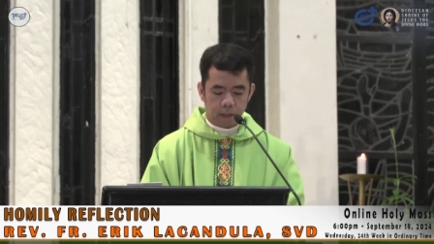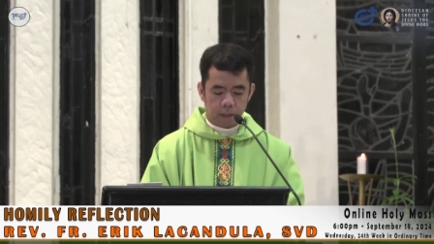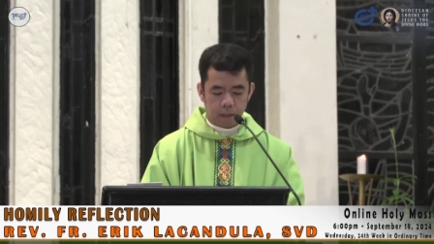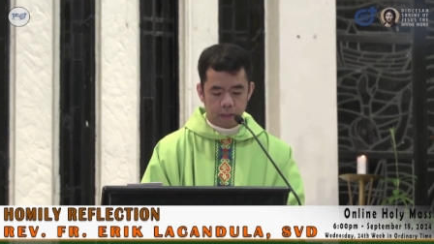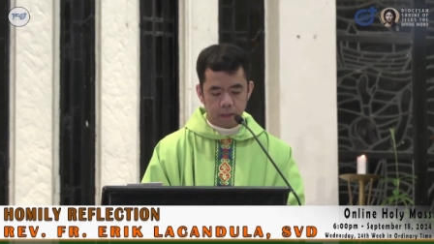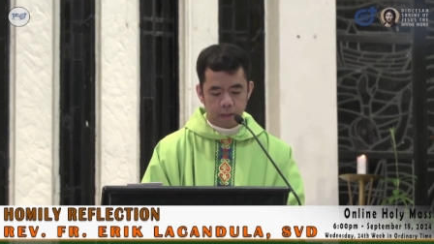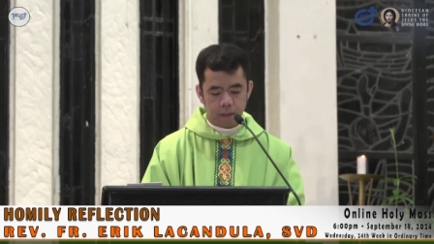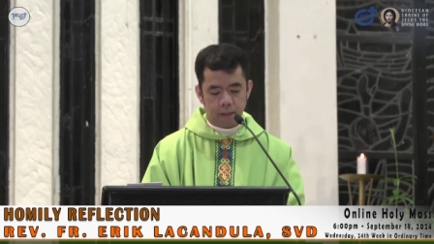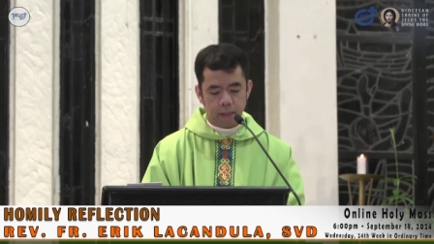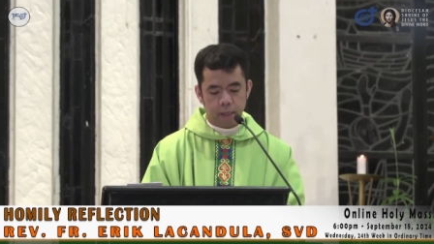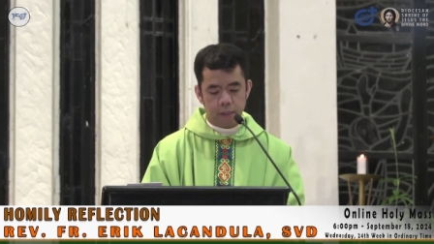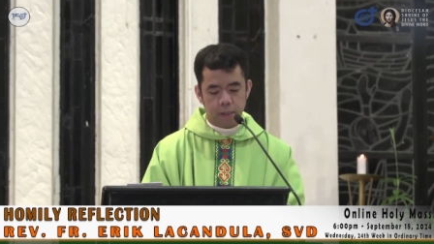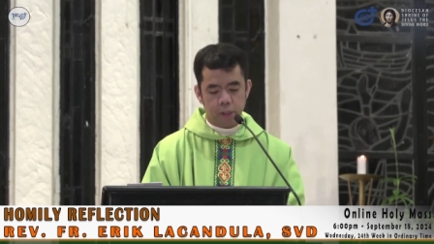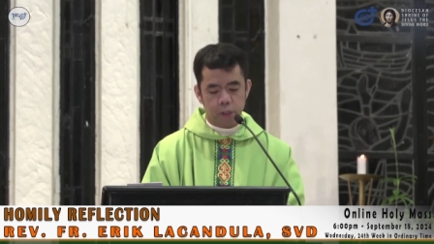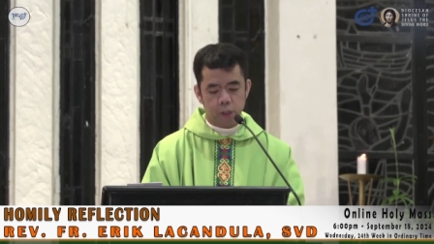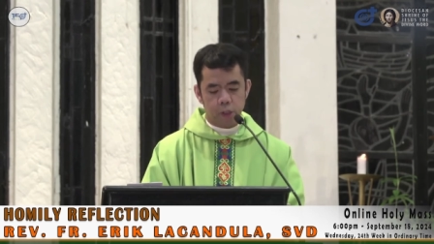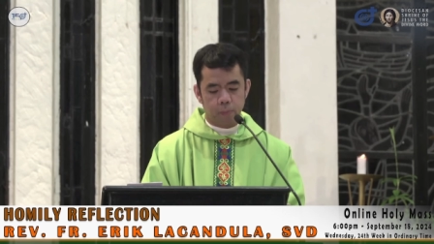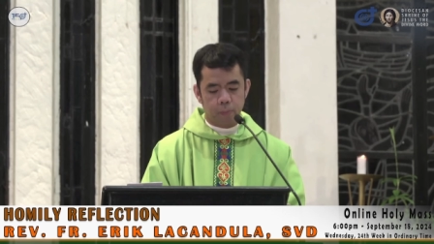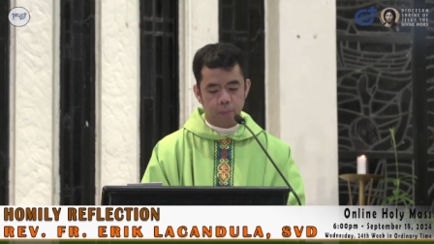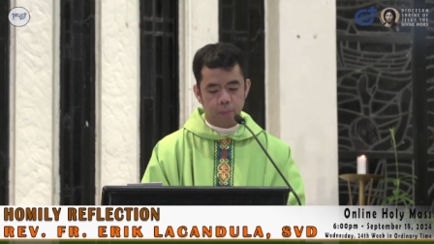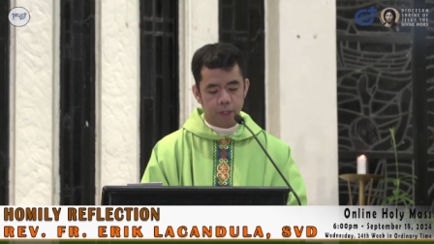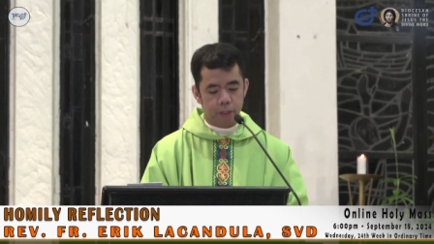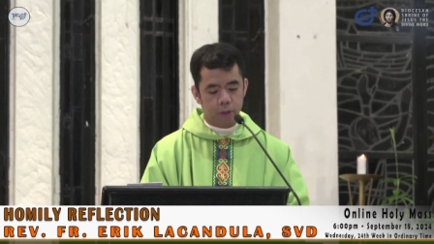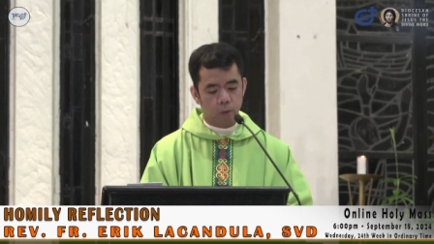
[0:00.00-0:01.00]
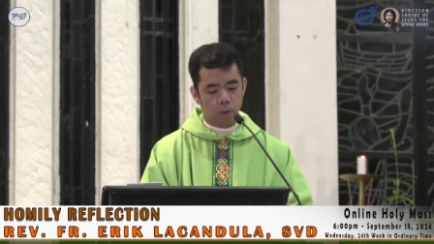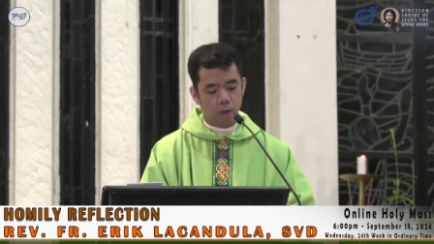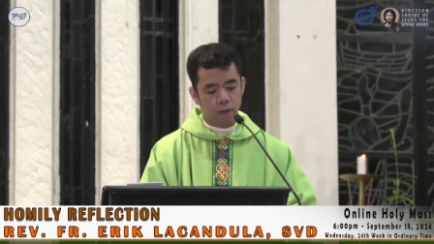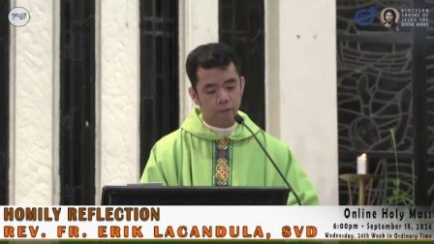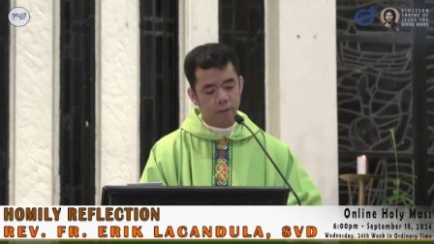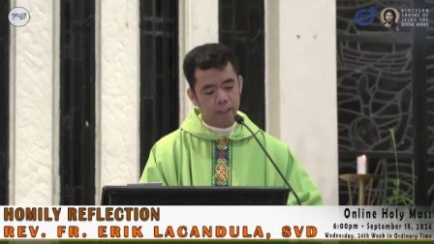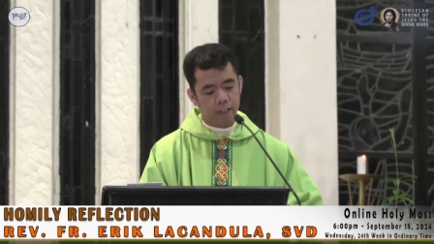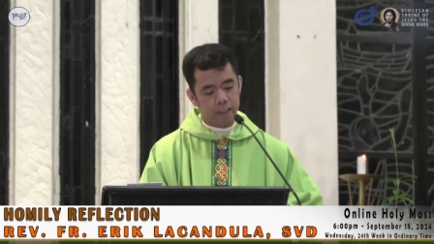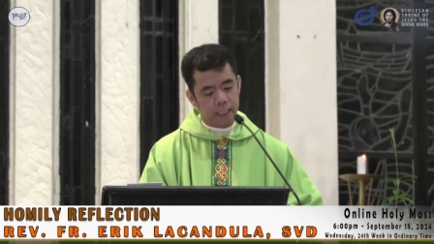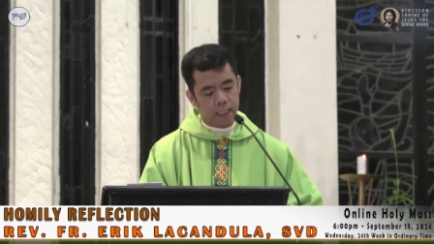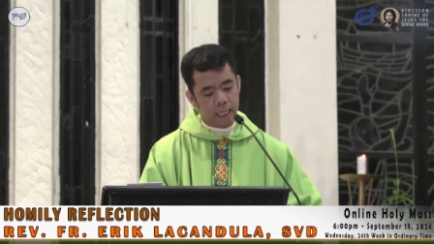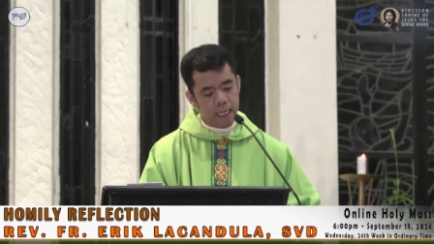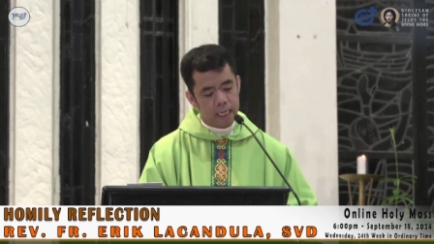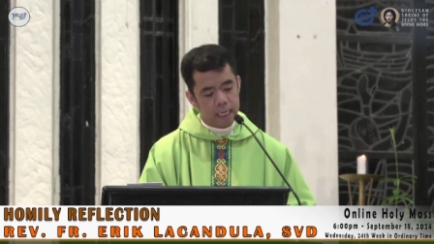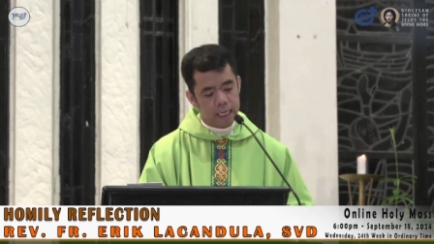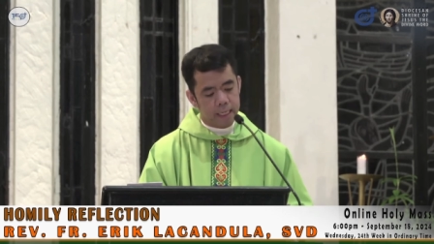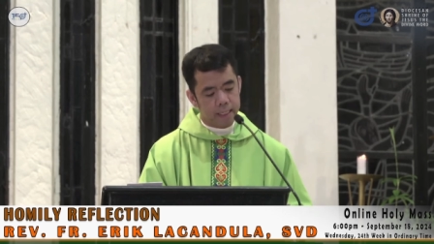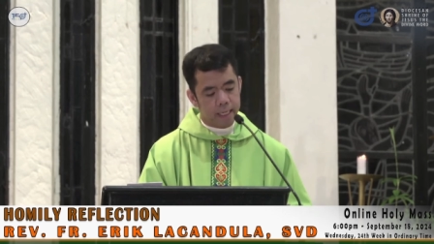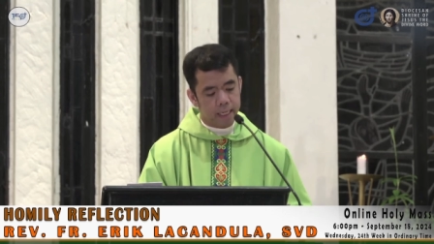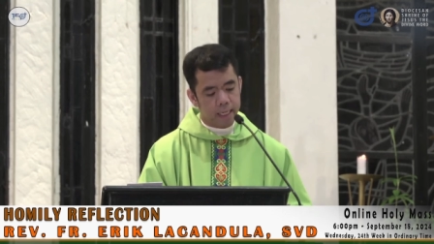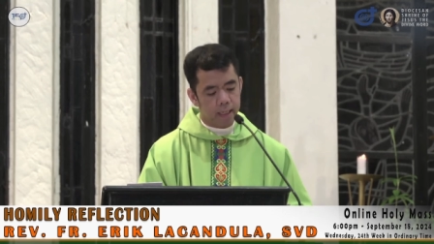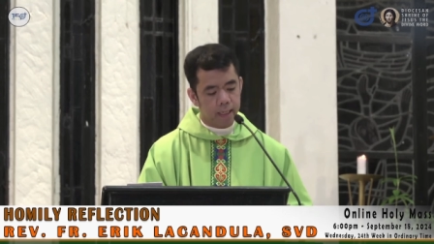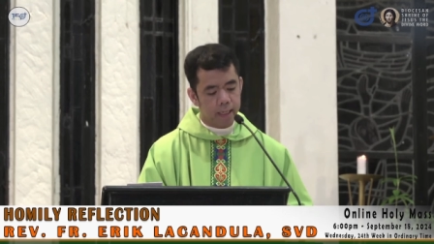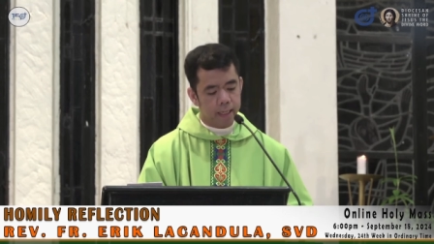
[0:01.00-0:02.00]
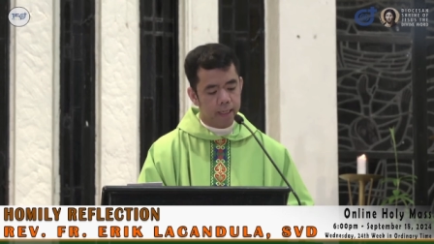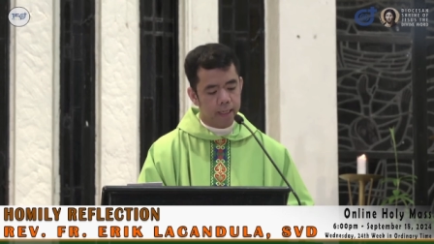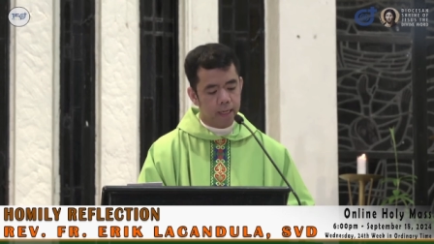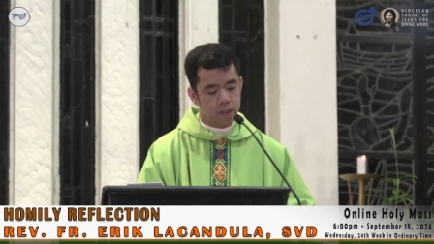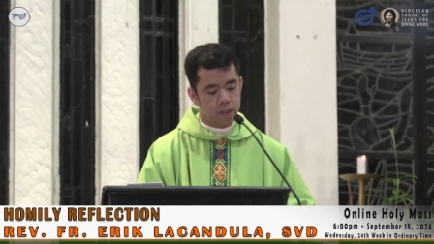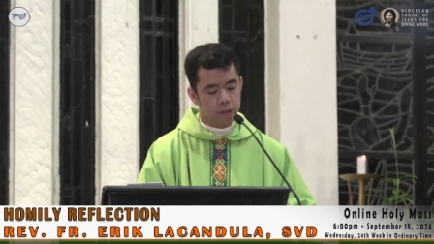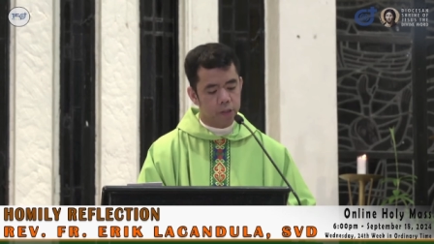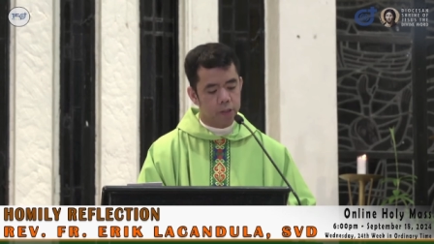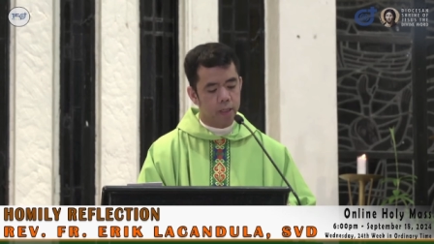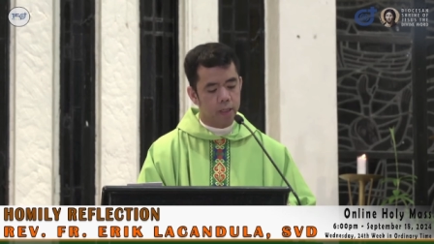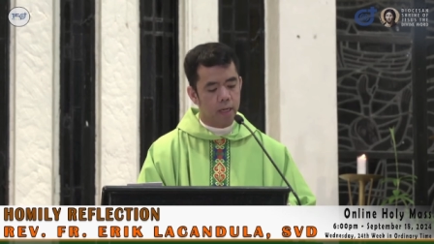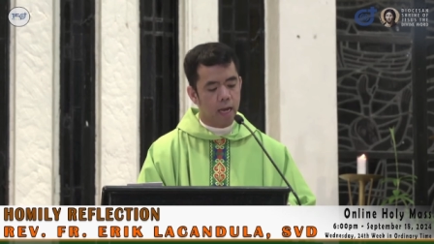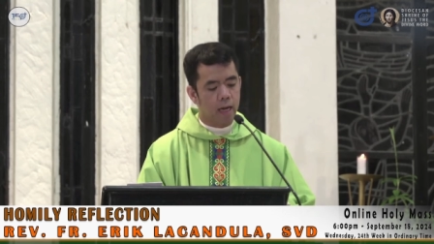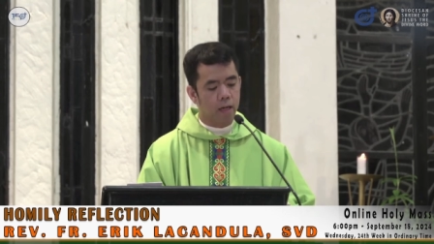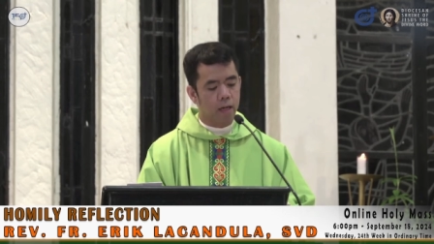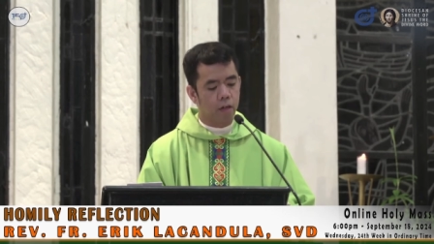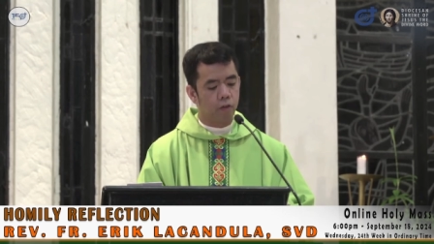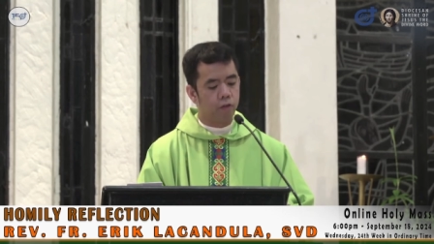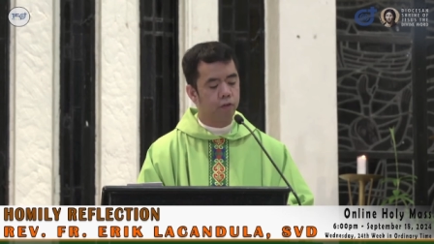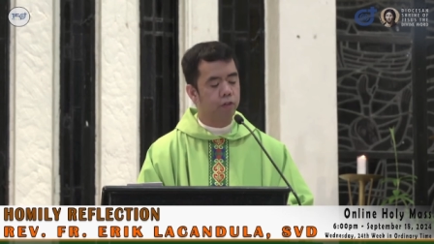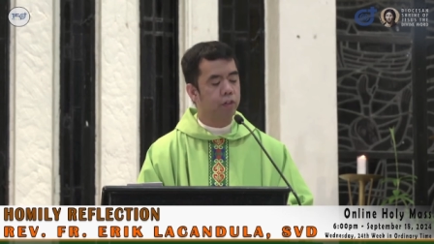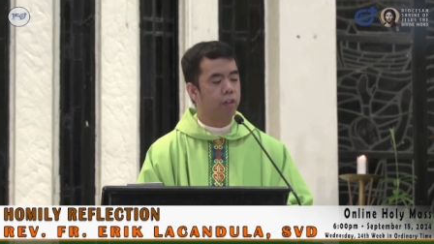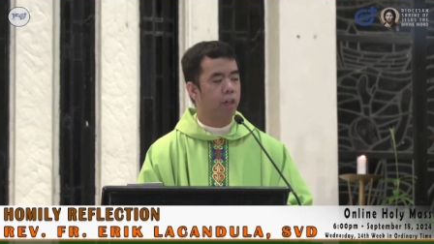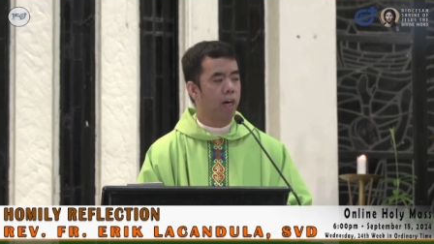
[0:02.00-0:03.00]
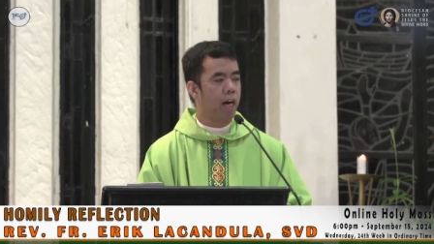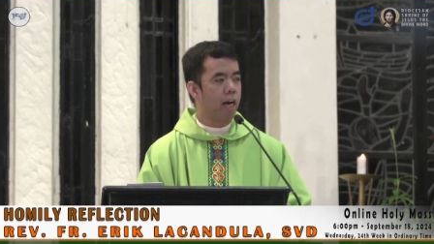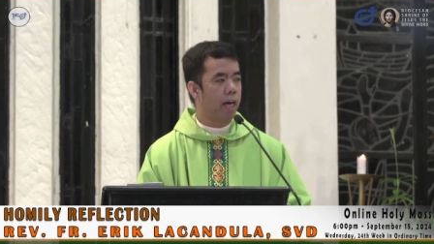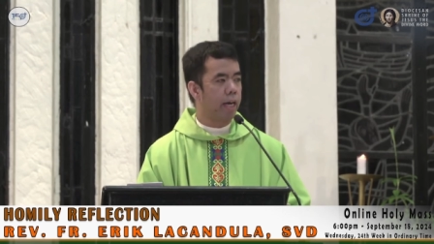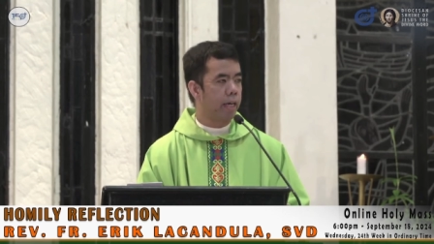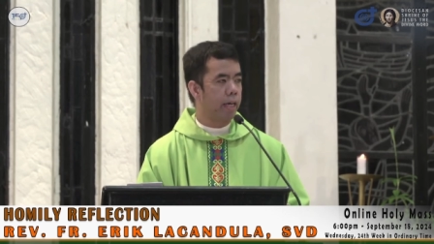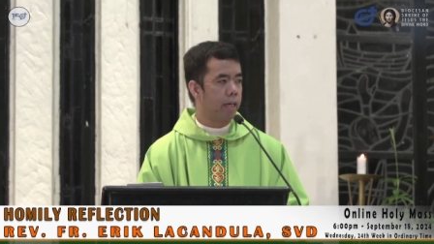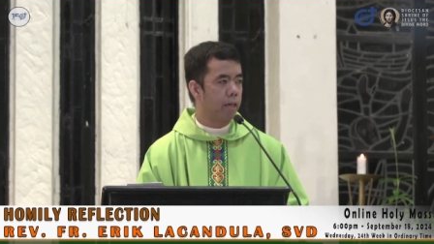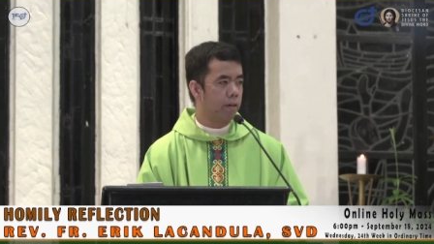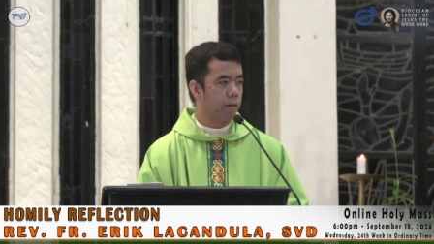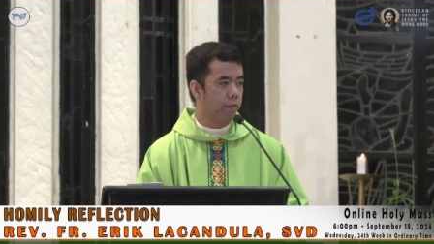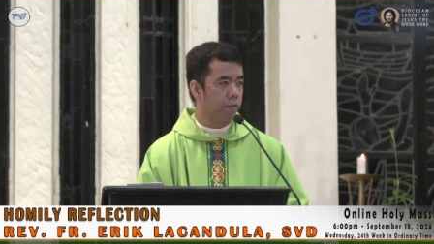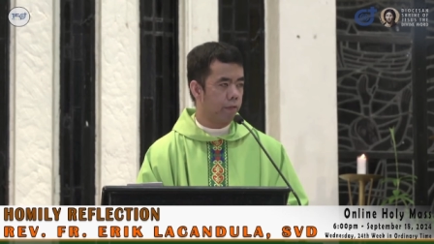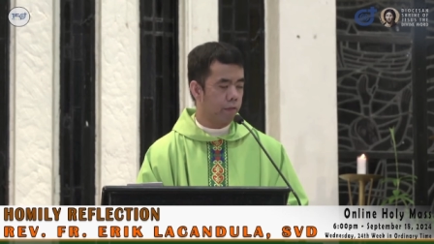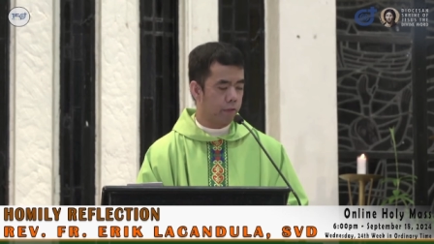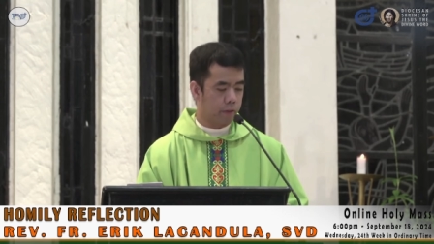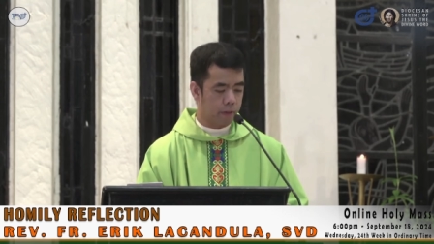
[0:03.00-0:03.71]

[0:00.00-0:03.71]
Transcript: This spiritual fatigue can lead us to lack of drive,